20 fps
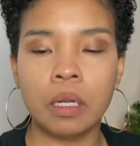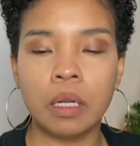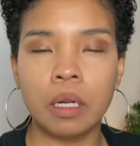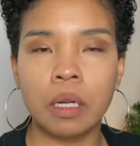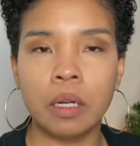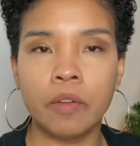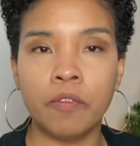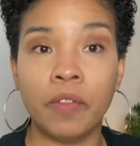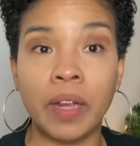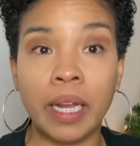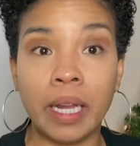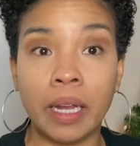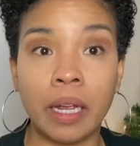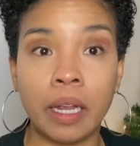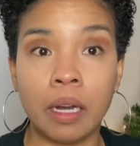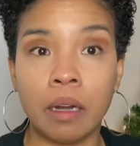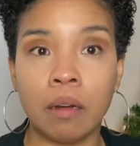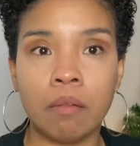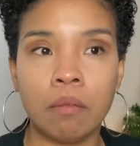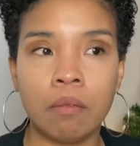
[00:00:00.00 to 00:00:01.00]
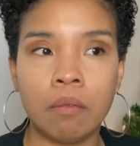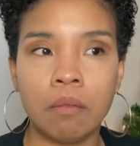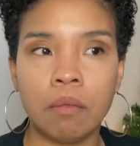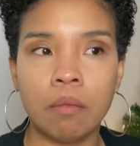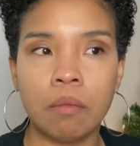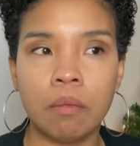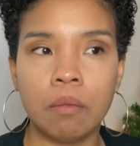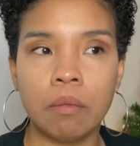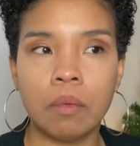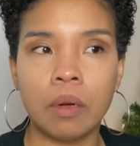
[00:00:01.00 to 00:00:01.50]
vegan
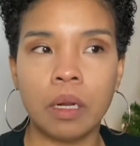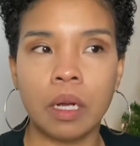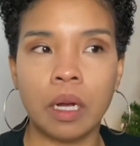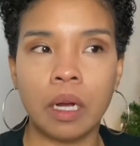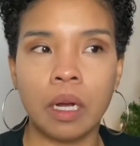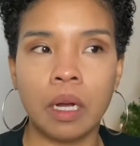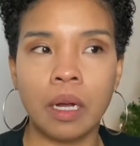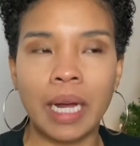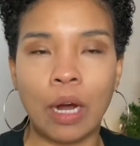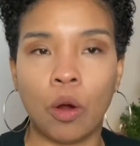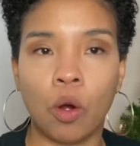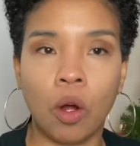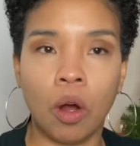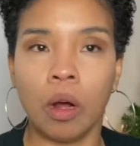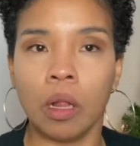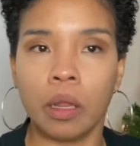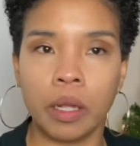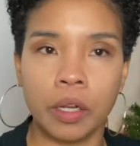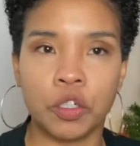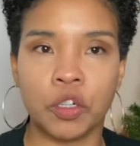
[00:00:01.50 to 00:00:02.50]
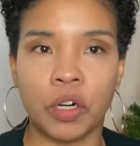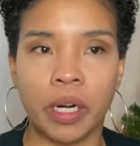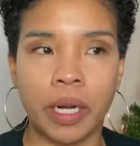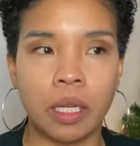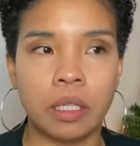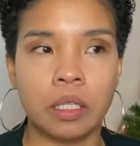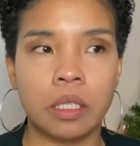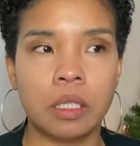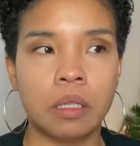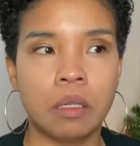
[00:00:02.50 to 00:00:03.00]
alcoholic
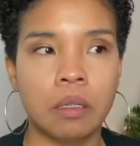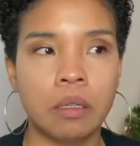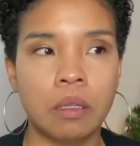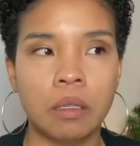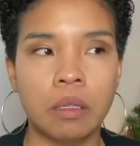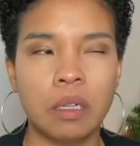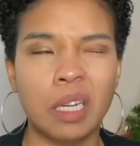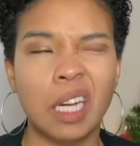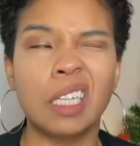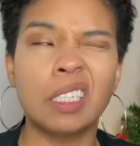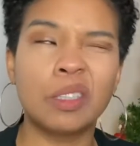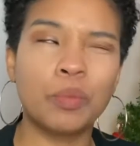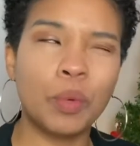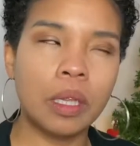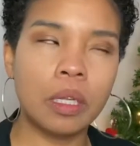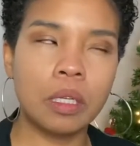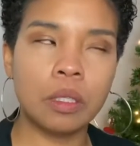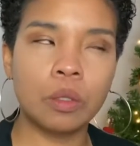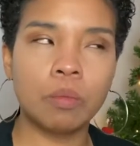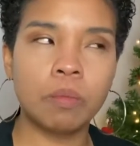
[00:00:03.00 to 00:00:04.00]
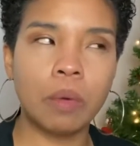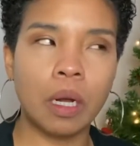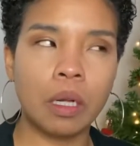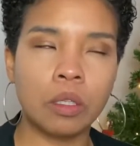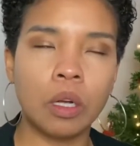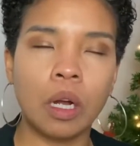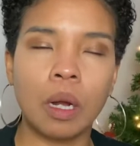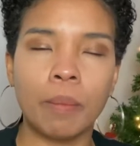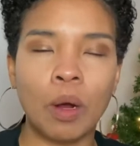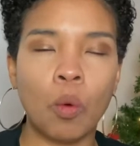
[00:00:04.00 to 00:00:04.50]
drinks, as well as I'll
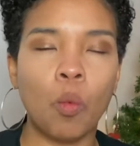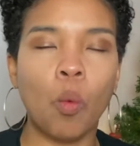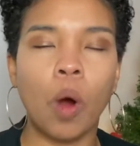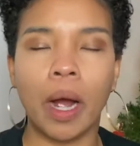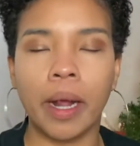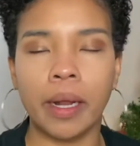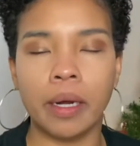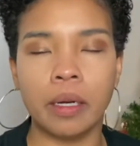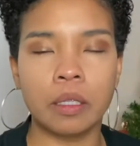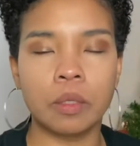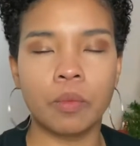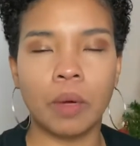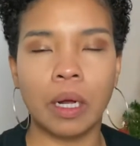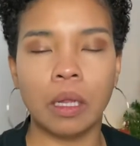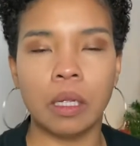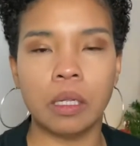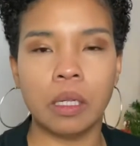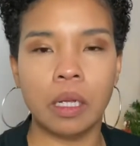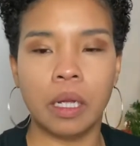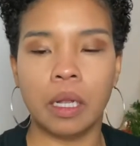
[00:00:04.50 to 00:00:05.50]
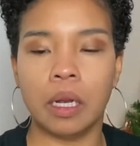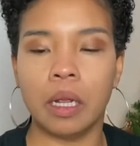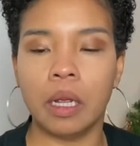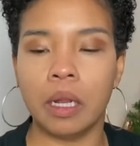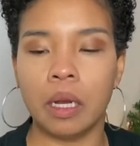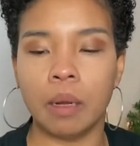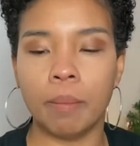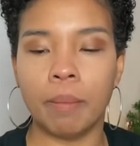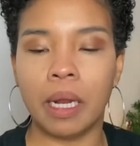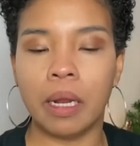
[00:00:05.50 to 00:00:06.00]
talk about wine as well in
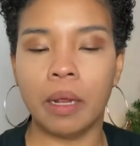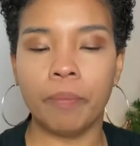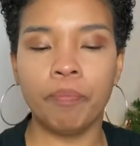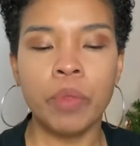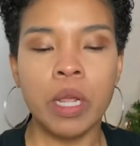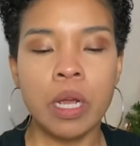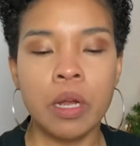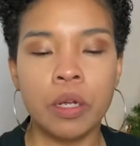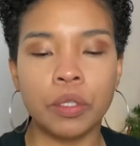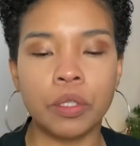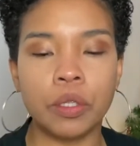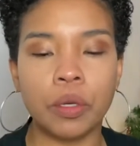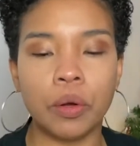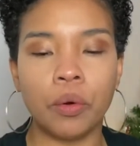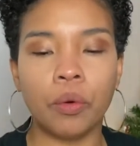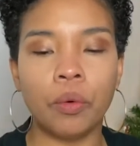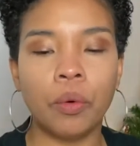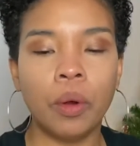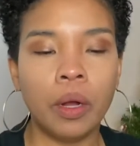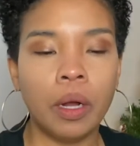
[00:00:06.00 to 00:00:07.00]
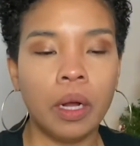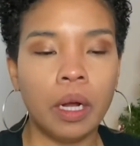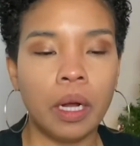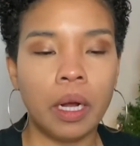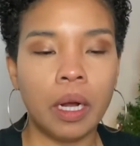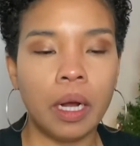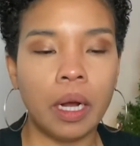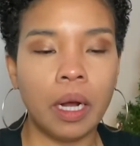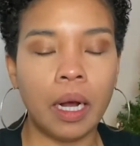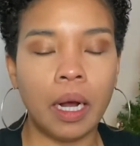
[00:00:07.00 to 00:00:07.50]
a minute. So
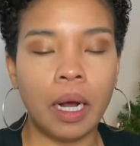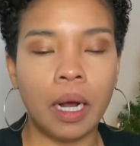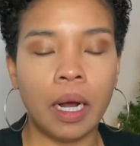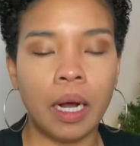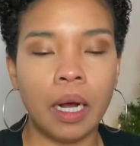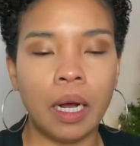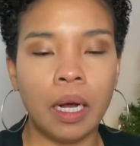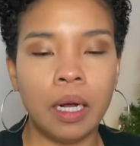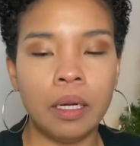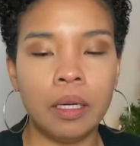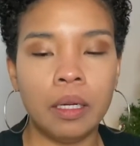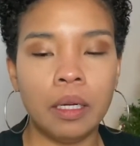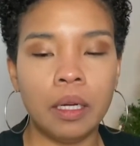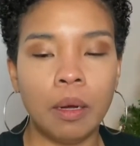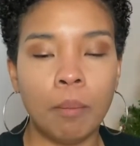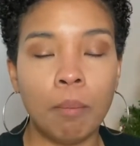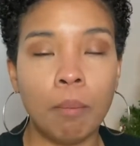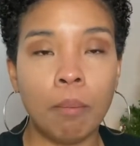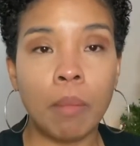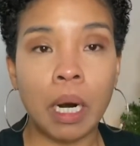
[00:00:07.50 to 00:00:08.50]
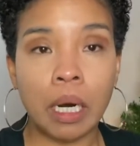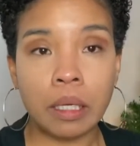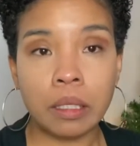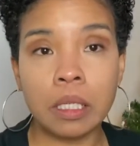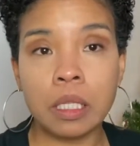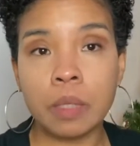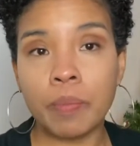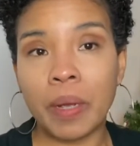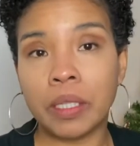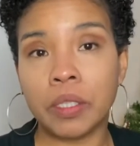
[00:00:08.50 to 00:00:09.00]
Marks and
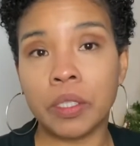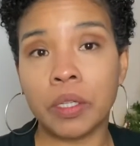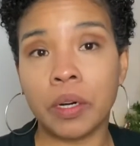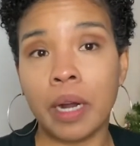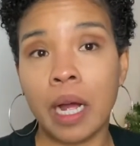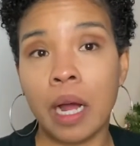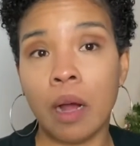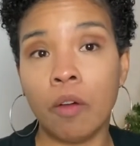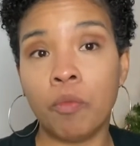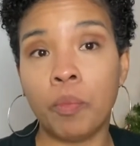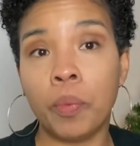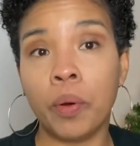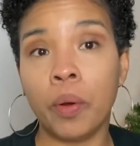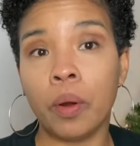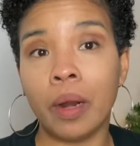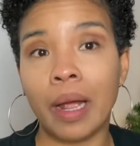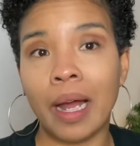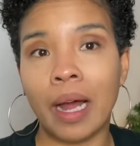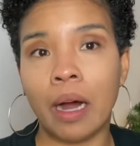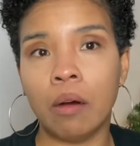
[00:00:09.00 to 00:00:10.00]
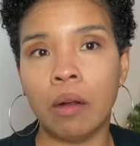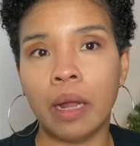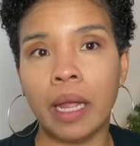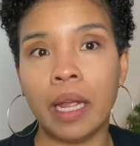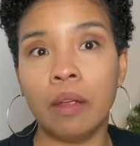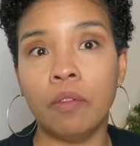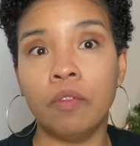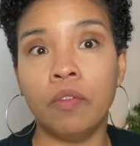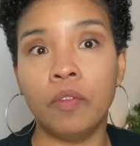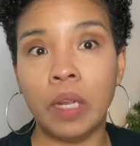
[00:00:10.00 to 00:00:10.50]
Spencer have put out a
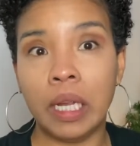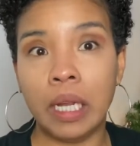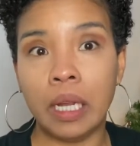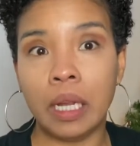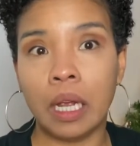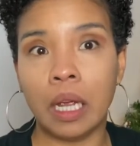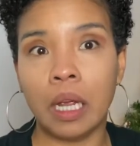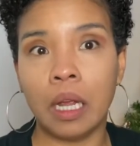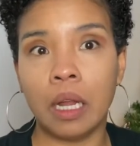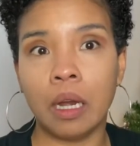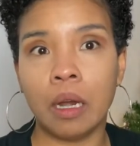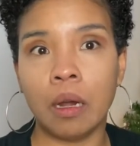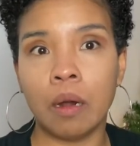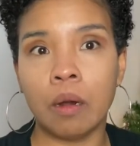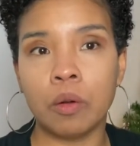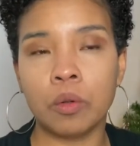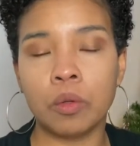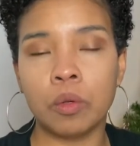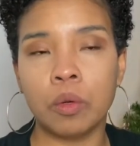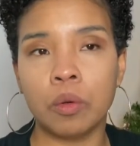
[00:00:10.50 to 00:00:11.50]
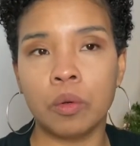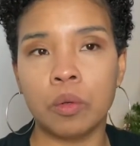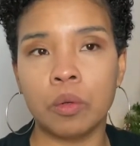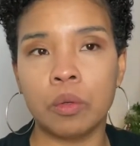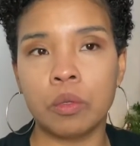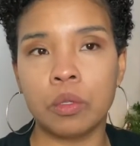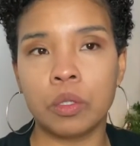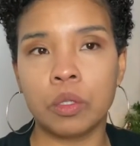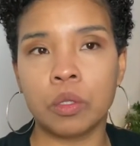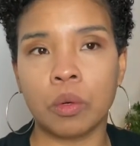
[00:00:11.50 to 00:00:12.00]
vegan
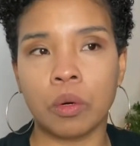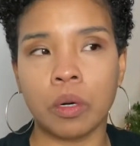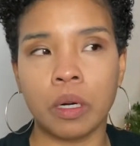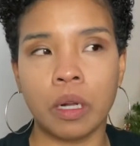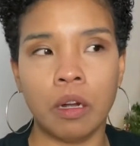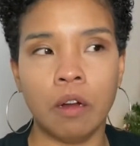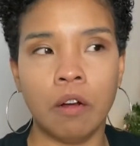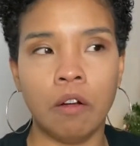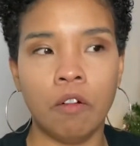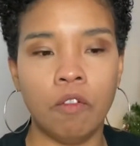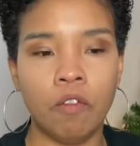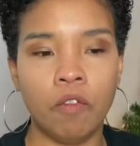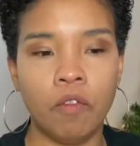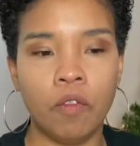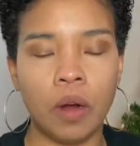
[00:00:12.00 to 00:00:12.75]
sort of